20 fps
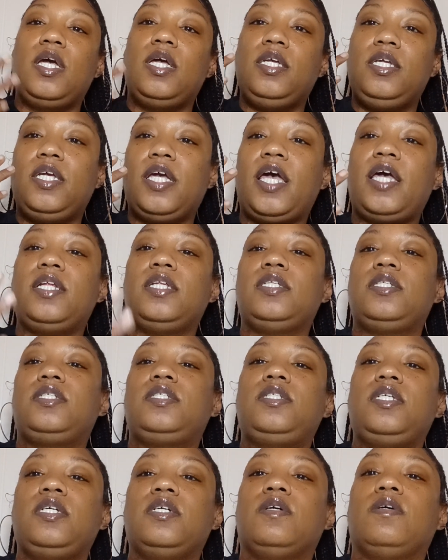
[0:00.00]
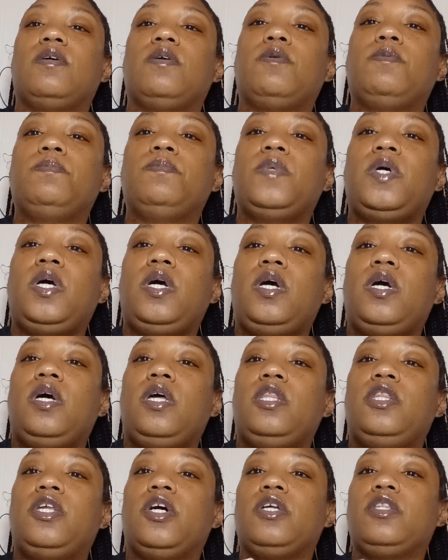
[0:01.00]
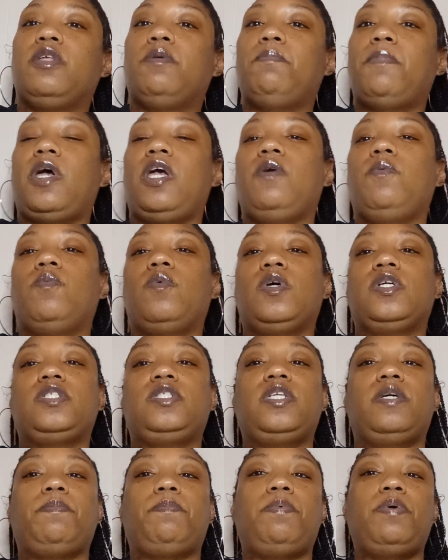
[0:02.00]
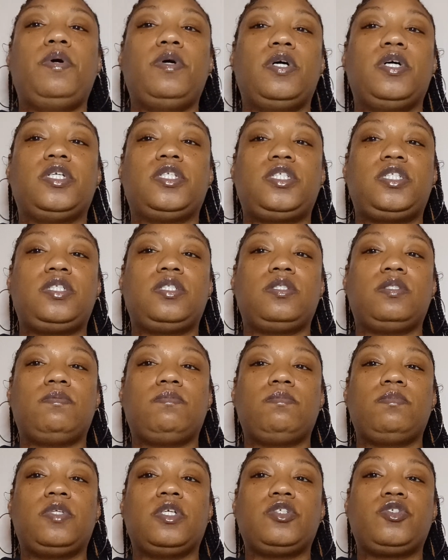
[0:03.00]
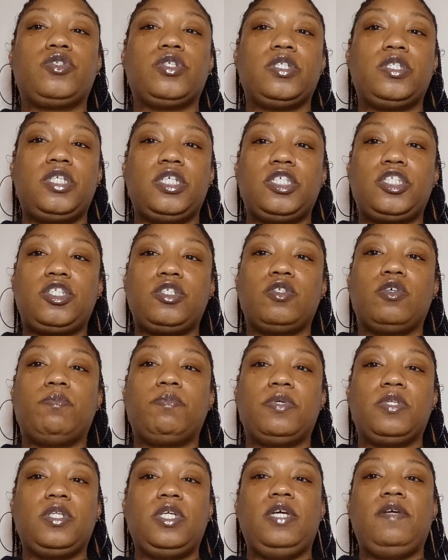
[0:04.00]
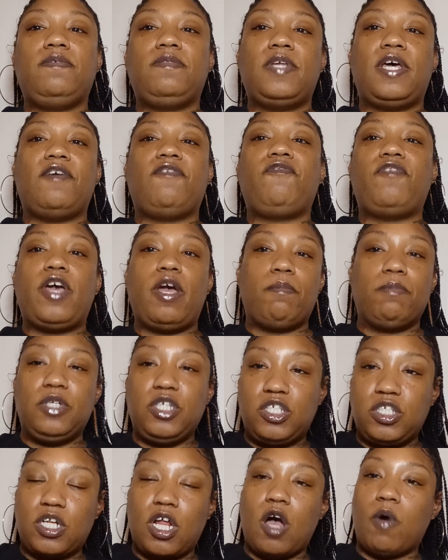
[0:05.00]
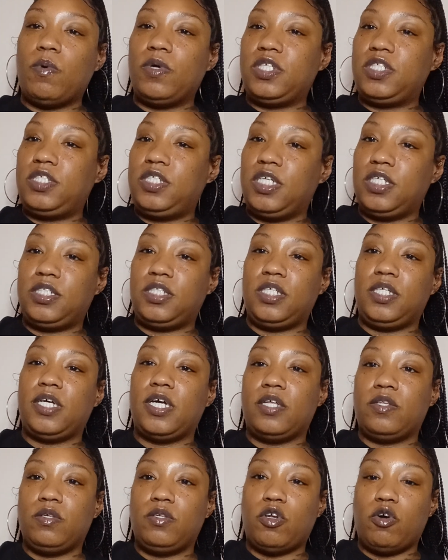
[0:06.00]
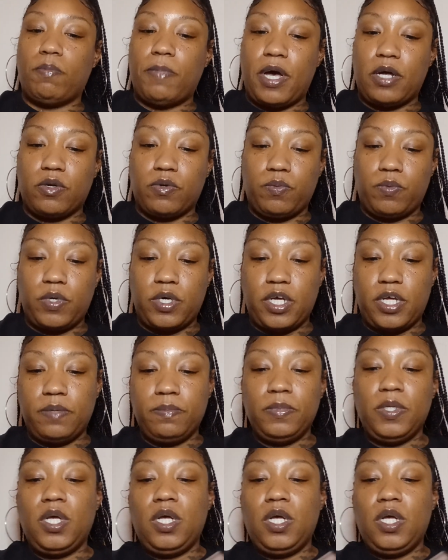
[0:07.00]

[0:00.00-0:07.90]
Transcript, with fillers: Yet and still, they're the main ones that push the traditional belief that families should always stick together no matter what.